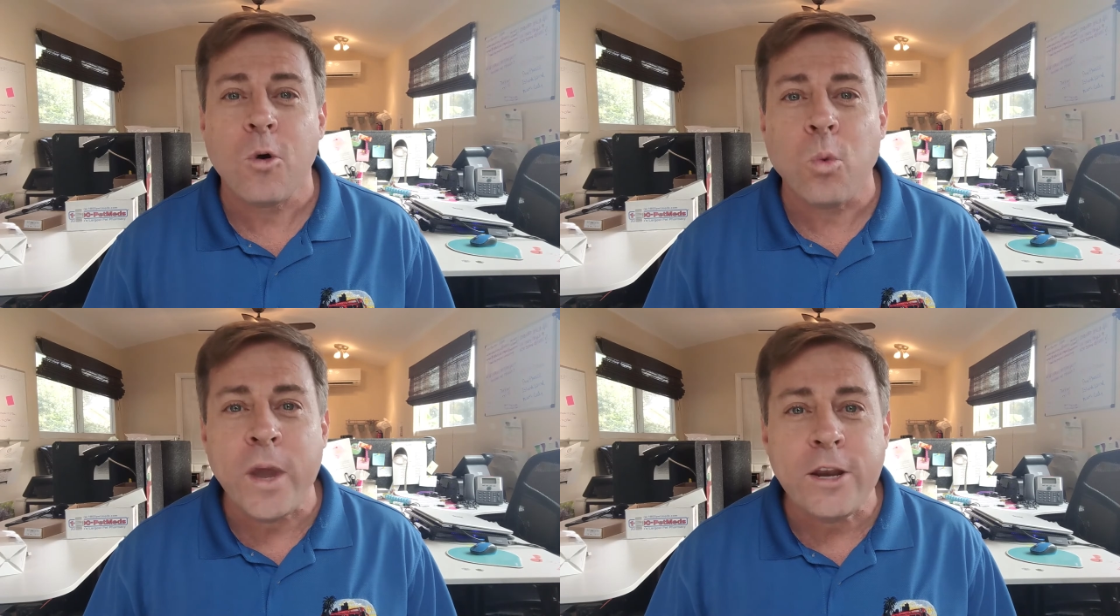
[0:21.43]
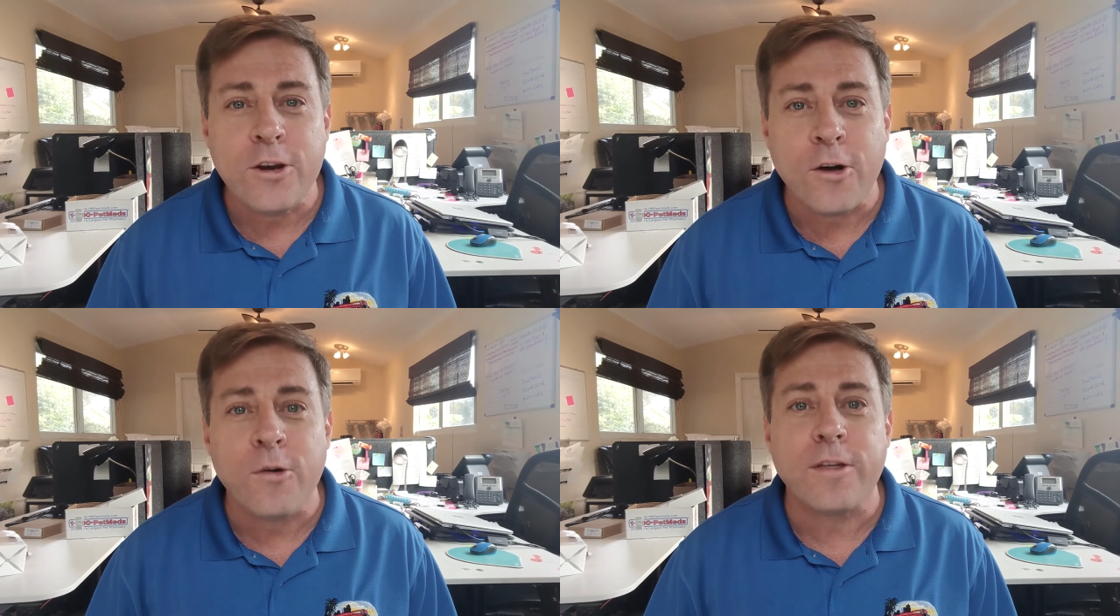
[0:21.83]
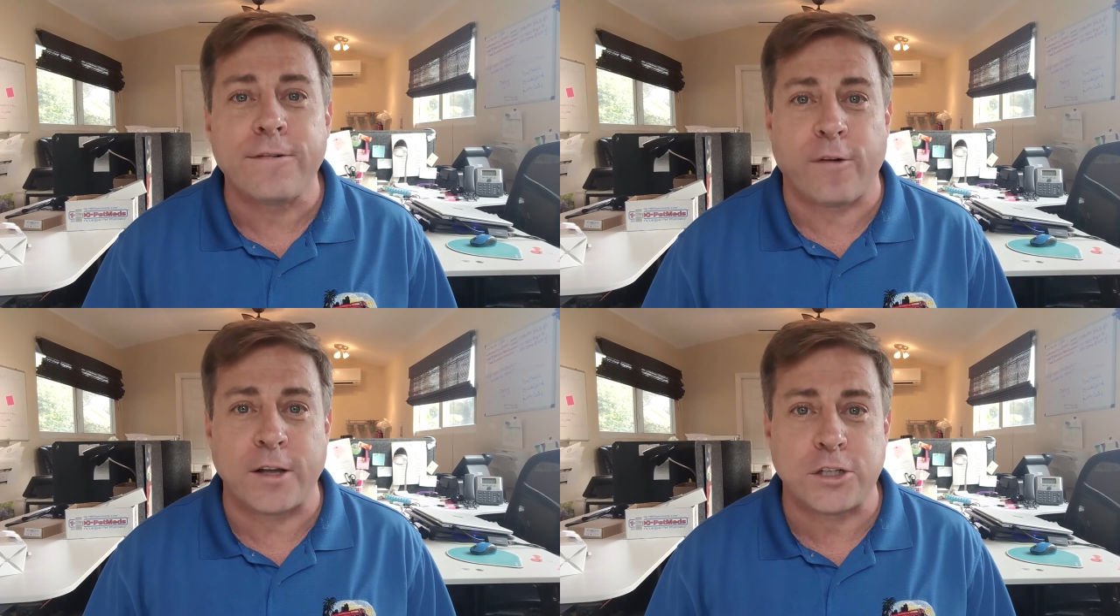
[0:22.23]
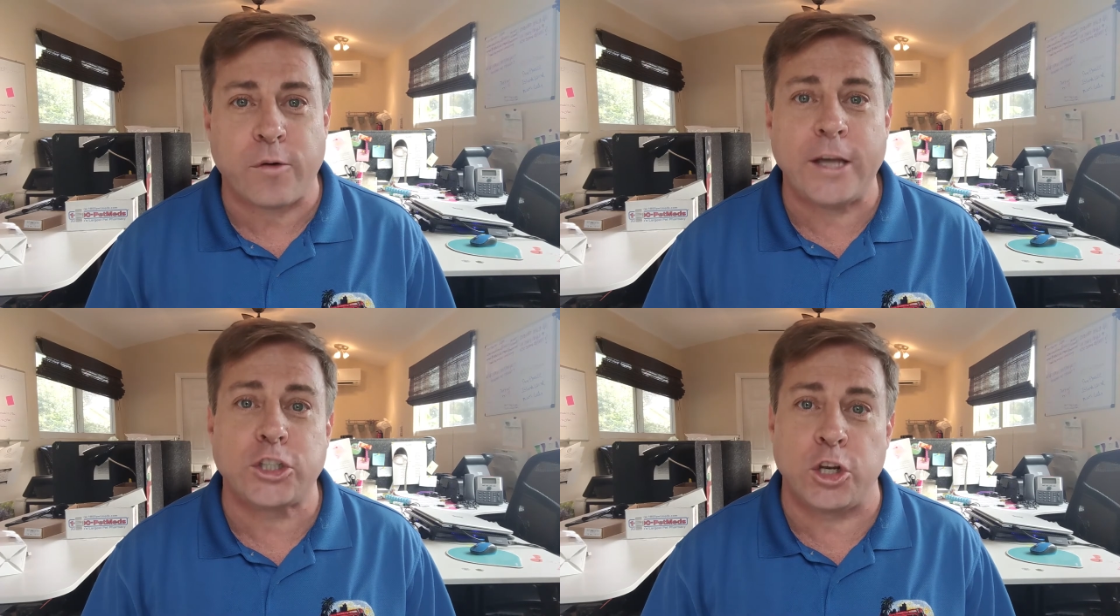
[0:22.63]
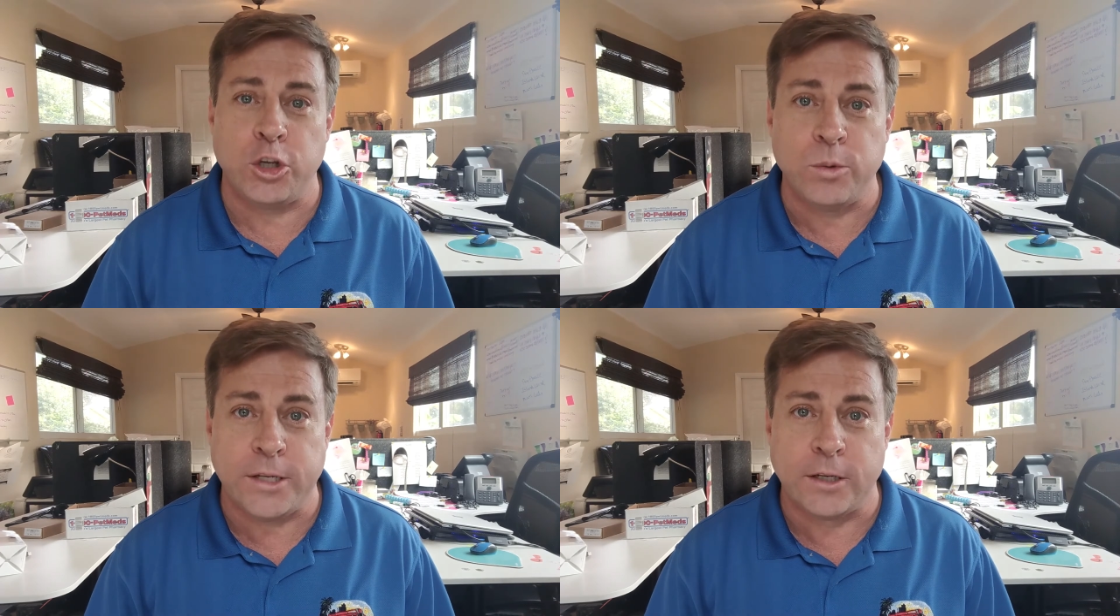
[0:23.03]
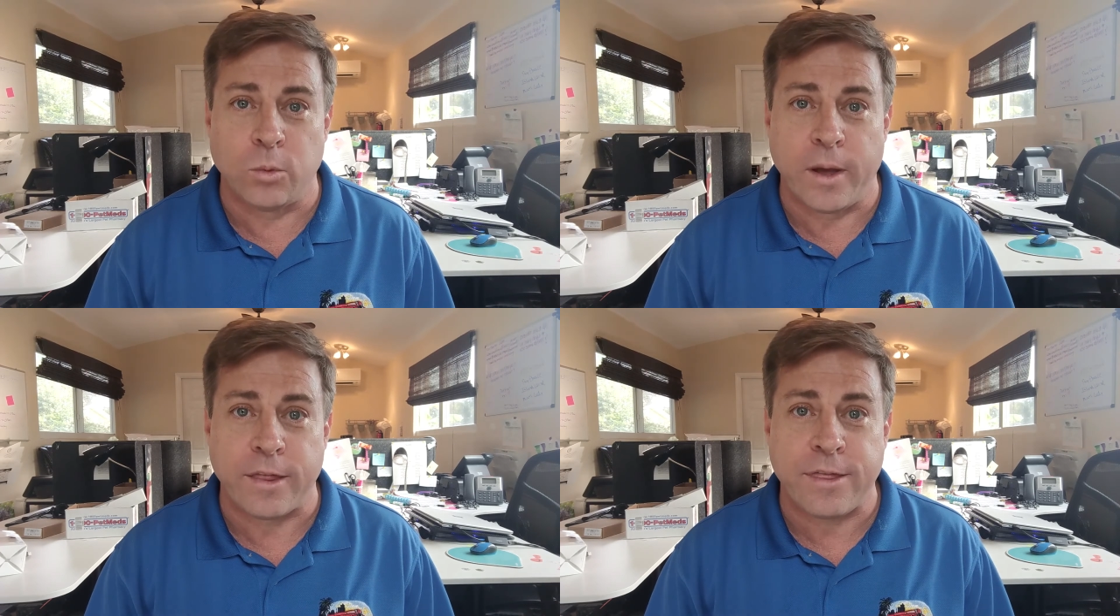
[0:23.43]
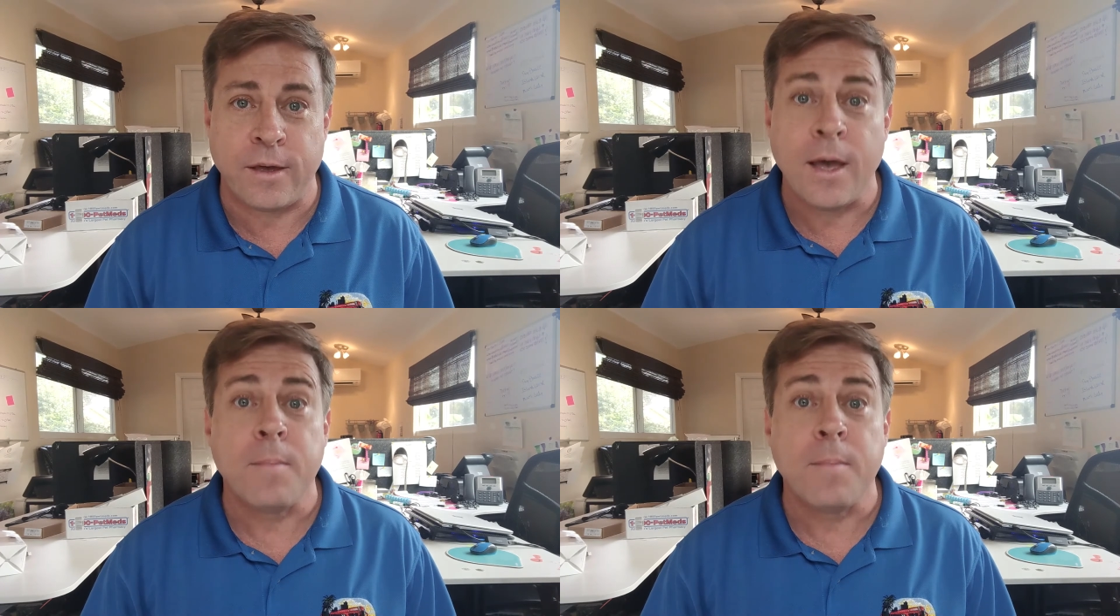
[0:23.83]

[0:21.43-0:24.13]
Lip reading: We know the frustration you deal with,